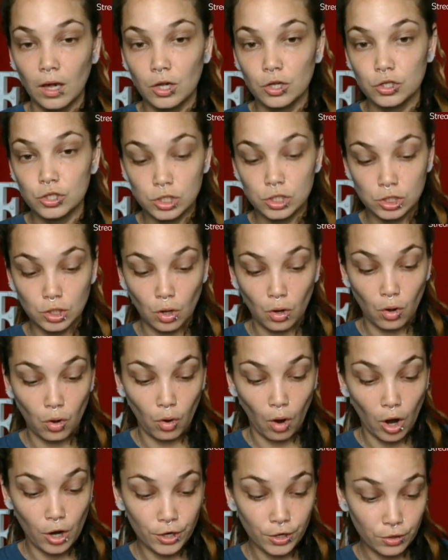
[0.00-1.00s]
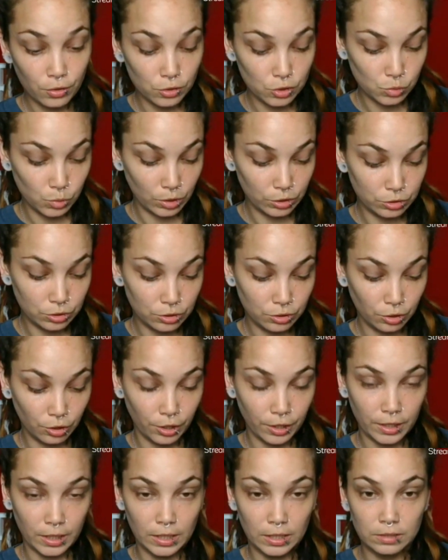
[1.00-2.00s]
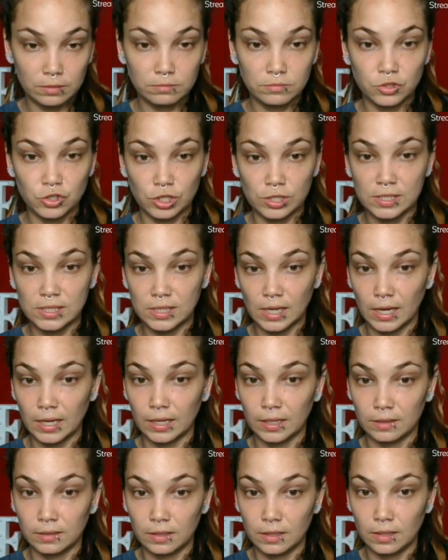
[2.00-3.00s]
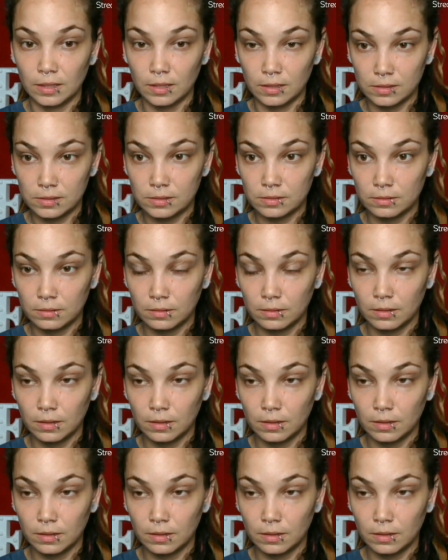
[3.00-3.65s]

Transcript: so Articles 1 to 30 just stated this,